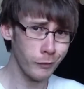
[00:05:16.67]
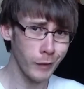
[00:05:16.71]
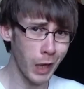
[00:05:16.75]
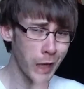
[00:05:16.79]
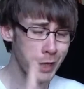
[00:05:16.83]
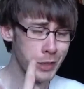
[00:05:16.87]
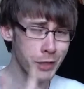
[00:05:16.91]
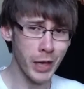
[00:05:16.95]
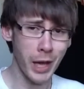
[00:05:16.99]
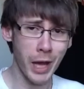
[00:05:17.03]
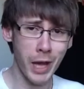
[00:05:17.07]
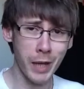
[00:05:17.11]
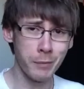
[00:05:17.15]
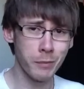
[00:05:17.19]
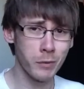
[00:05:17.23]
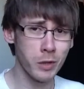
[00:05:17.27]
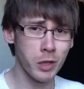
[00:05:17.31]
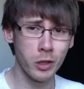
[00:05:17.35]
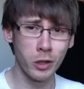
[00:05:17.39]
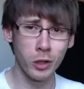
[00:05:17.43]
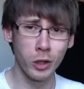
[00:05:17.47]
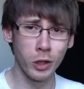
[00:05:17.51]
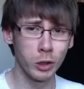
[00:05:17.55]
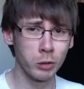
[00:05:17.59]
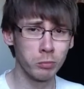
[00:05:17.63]
and yeah,
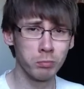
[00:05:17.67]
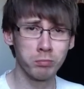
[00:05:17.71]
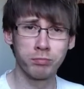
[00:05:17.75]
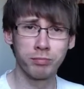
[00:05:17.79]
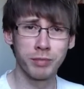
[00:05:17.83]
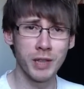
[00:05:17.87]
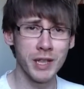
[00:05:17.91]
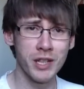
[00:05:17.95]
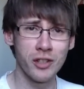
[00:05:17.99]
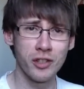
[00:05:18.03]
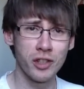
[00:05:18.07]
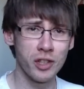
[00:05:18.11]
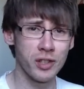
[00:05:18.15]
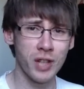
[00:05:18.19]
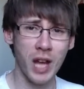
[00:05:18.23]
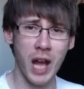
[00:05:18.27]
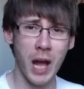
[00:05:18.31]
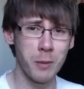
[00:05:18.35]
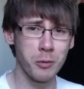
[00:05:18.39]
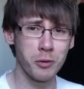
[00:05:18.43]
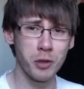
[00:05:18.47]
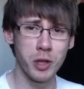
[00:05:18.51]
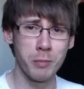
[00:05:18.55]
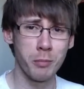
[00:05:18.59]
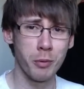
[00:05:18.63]
you know, he's just
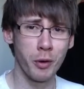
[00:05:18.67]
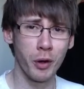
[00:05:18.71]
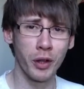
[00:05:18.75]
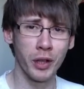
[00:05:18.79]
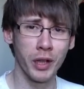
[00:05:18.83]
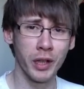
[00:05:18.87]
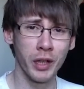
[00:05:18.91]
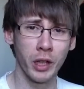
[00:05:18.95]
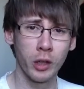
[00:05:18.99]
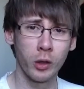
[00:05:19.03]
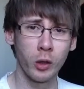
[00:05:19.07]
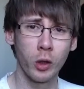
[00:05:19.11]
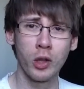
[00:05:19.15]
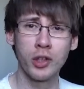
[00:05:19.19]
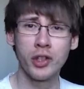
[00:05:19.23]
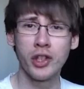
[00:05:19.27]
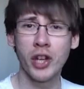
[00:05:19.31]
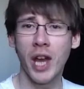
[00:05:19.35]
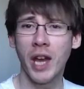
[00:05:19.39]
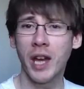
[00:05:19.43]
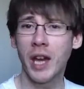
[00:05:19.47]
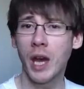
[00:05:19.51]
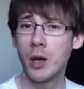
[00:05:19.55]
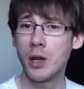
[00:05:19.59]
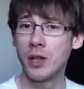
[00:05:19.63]
absolutely brilliant. And go and
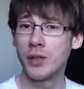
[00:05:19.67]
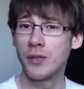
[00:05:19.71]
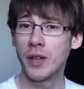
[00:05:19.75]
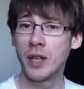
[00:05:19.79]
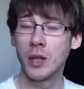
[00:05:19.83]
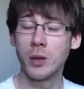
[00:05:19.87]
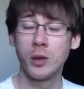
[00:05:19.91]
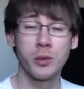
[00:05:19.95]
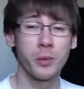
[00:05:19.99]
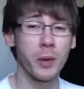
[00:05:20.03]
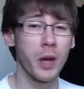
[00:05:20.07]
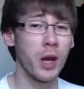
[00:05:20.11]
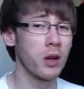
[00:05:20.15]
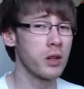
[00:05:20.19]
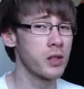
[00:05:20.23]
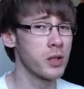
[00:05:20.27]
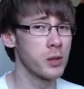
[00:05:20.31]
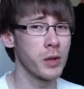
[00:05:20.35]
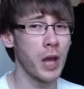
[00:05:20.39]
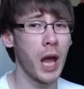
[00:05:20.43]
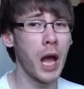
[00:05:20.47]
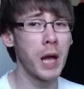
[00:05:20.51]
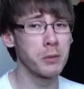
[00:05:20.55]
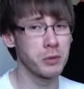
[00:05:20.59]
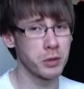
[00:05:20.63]
check out his video as well because
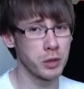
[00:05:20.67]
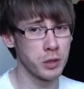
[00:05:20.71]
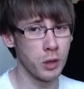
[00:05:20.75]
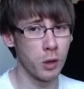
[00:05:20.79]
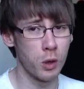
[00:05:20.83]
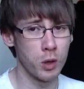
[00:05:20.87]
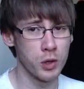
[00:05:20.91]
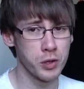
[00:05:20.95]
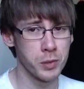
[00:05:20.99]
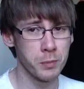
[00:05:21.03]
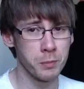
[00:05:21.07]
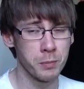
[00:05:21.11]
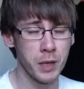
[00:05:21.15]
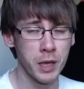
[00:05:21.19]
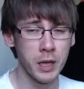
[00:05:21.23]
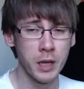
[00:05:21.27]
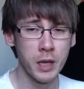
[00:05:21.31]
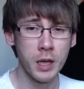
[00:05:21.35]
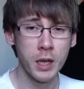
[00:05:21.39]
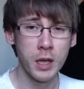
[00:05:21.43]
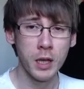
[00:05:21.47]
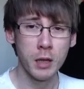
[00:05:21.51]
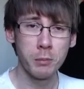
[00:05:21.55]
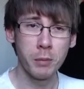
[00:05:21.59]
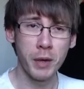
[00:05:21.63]
it's absolutely awesome.
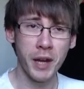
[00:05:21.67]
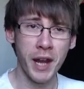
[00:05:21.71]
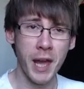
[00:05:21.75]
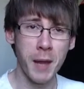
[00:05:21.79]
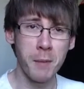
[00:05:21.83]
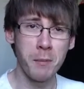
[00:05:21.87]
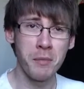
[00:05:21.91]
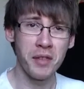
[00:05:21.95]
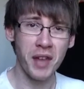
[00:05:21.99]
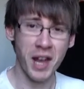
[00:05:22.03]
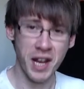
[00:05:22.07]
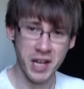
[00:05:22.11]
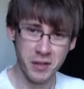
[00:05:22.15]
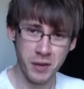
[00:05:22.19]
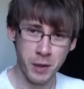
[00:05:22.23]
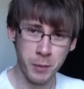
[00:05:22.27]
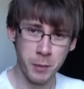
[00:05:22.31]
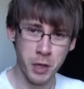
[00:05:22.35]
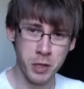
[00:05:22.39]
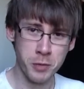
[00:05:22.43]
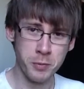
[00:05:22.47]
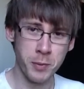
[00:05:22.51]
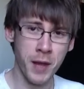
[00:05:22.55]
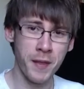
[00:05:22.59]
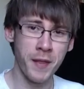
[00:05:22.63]
But um, thanks very
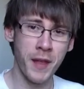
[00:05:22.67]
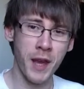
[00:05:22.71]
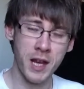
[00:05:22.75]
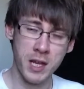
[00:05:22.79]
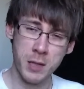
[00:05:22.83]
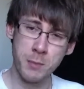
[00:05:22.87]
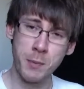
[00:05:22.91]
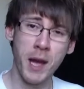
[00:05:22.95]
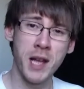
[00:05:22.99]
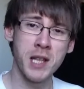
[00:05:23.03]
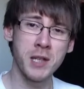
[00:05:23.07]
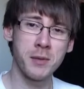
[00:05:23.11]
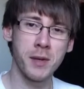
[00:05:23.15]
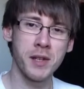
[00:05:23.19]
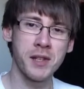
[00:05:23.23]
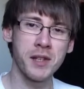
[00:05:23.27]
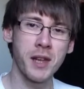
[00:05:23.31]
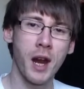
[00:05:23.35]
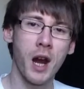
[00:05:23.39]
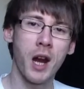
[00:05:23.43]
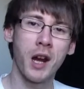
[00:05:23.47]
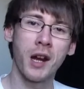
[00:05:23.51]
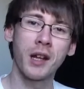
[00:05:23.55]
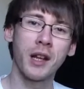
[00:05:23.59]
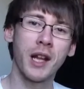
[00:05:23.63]
much, man. That expands my
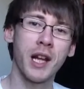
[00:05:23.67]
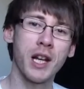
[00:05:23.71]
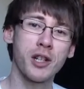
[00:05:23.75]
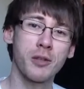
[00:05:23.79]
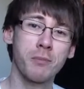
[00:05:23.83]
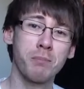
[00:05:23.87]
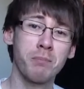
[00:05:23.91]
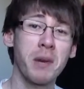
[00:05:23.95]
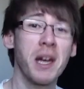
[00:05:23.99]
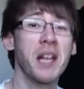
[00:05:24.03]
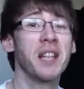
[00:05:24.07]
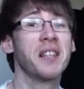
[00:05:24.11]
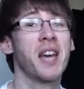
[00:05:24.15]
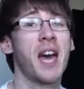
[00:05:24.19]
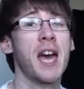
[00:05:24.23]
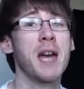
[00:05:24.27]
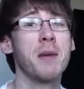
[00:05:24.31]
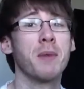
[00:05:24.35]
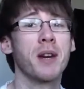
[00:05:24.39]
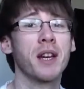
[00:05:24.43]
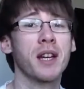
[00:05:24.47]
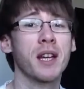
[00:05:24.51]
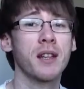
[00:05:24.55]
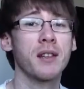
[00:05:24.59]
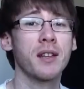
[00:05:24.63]
Saturn collection big
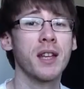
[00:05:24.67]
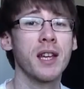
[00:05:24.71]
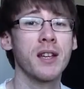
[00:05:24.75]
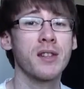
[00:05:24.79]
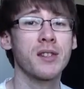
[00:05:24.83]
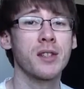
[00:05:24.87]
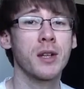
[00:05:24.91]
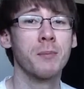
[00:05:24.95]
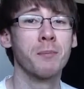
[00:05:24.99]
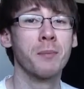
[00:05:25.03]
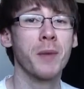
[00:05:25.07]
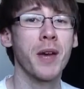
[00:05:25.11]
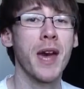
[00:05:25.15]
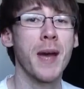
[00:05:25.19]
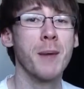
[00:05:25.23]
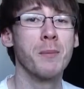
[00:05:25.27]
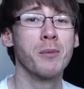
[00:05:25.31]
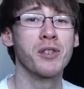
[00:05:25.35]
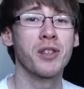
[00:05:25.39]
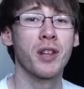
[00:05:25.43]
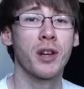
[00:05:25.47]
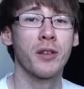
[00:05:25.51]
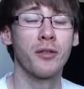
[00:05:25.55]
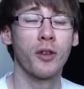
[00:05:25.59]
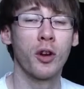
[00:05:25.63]
time, and I can take some um,
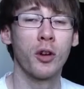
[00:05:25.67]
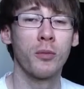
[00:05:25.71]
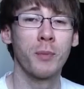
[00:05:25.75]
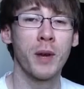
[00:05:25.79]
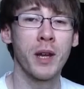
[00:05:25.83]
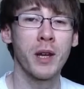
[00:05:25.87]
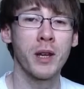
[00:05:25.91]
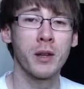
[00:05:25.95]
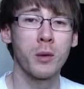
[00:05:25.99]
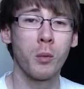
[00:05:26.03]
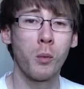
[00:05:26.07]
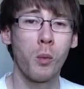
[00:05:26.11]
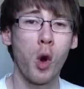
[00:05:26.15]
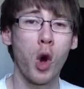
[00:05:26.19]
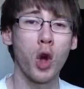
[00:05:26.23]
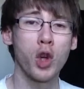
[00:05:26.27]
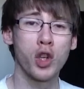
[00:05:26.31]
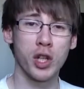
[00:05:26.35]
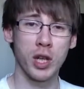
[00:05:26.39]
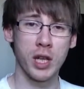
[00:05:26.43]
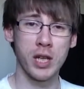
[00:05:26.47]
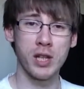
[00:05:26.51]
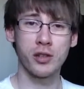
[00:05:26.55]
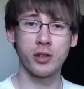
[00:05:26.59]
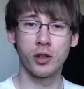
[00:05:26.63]
stuff off my
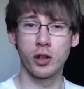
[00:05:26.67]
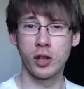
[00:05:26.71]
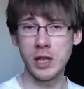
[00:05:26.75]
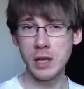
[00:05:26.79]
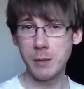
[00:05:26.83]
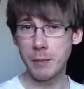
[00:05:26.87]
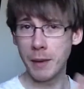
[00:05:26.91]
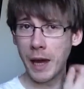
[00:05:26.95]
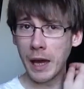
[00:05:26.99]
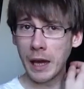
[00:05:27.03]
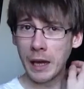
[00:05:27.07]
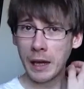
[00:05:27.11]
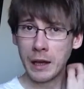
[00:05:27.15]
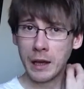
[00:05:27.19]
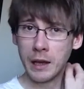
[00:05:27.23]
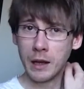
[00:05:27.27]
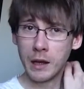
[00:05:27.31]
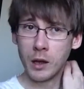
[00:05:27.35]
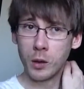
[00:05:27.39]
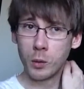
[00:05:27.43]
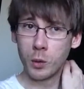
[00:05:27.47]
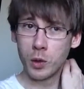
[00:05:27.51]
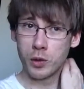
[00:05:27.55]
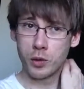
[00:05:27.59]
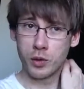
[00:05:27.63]
watch list on eBay,
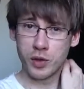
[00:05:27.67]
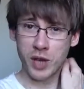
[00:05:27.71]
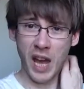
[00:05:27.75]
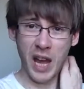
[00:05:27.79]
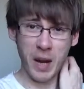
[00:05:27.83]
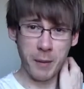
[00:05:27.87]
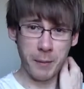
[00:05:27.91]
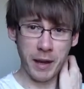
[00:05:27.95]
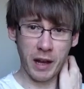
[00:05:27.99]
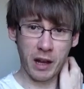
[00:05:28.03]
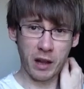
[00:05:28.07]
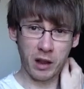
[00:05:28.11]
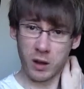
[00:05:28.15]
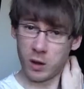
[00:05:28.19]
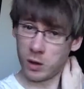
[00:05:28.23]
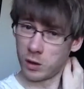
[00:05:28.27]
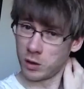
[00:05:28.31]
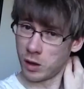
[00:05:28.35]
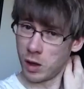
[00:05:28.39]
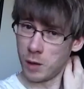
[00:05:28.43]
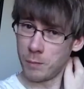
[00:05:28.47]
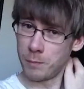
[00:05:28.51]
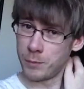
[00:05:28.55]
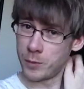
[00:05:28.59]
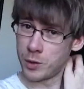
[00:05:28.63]
which was getting a bit
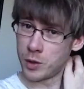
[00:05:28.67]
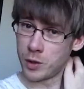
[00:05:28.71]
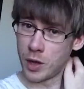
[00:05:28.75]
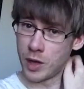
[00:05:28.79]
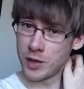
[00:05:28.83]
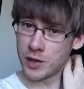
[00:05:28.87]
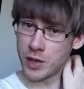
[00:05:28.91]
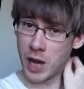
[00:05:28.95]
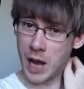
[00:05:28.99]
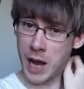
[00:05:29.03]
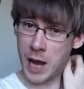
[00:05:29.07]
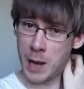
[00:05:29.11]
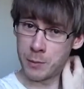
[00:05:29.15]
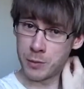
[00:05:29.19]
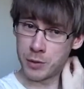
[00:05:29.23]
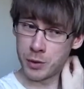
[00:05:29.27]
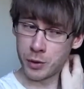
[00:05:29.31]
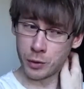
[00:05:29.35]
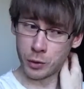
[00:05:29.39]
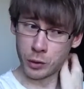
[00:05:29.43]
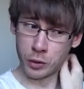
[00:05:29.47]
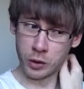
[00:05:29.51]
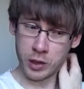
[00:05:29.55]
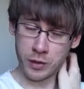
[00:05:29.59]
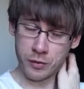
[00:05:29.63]
clogged up. So that's
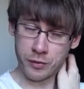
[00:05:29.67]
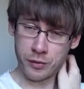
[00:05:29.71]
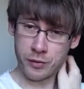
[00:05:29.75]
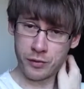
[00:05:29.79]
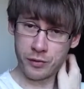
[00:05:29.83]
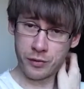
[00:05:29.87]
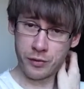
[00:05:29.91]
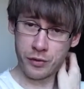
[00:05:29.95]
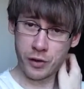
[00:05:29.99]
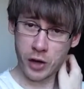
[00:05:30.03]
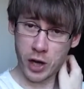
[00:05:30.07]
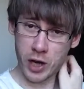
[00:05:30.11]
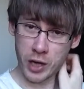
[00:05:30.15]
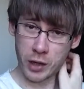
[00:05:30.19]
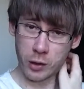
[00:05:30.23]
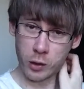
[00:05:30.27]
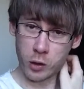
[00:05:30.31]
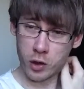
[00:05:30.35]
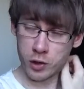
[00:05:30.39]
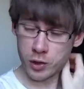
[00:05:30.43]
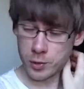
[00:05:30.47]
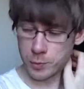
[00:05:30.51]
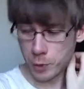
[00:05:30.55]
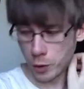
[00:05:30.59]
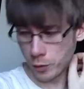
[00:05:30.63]
absolutely friggin'
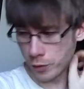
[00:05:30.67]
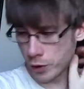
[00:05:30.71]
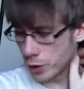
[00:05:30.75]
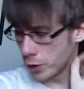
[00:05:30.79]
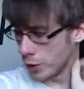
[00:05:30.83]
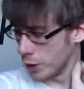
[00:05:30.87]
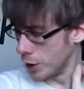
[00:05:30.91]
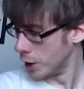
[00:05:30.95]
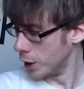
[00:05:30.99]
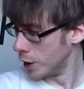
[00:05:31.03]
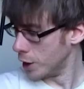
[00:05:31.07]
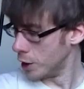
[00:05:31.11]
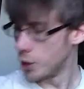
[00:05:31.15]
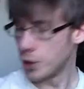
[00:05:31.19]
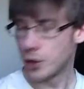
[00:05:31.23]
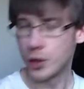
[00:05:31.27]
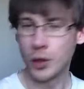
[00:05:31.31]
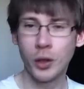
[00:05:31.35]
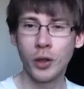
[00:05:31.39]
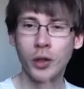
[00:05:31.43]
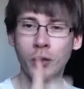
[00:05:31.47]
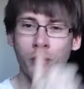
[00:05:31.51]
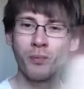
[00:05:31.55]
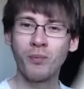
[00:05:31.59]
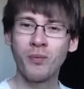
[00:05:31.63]
awesome of you.
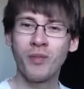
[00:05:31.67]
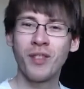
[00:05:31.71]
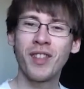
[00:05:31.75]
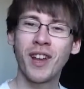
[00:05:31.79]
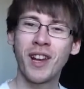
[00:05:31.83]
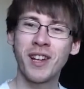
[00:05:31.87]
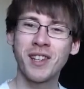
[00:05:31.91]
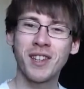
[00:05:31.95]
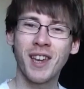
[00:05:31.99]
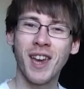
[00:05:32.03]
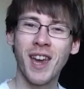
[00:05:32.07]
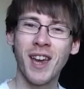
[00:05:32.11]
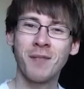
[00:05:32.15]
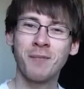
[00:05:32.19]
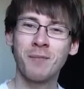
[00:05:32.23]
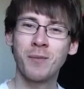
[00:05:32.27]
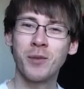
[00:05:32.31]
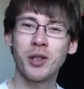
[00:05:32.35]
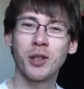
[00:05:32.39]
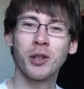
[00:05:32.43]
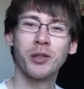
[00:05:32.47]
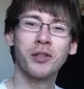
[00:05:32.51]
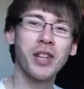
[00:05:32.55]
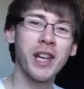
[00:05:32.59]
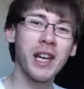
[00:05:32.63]
So thanks again.
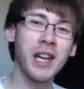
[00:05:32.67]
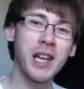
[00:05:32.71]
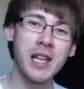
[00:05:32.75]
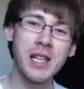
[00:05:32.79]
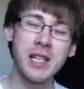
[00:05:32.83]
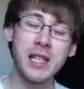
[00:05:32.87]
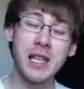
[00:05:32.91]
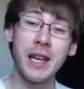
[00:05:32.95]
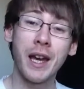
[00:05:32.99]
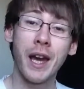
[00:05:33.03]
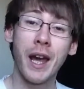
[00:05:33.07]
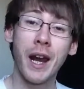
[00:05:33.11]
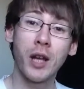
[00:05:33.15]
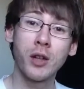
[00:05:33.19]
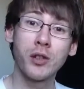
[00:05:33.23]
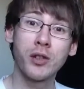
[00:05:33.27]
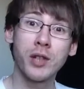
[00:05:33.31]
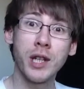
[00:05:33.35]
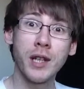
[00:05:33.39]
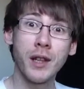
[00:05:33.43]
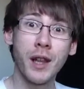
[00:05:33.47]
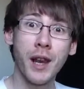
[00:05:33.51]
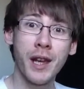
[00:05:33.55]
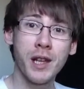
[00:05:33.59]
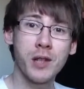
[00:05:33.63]
So take it easy, and I'll
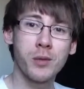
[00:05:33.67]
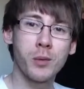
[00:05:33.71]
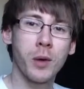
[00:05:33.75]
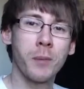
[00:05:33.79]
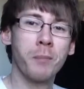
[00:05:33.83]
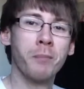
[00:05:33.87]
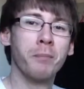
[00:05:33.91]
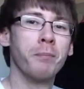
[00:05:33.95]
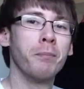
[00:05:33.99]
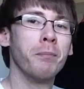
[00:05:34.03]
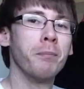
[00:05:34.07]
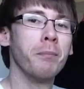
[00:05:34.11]
see you in the next one.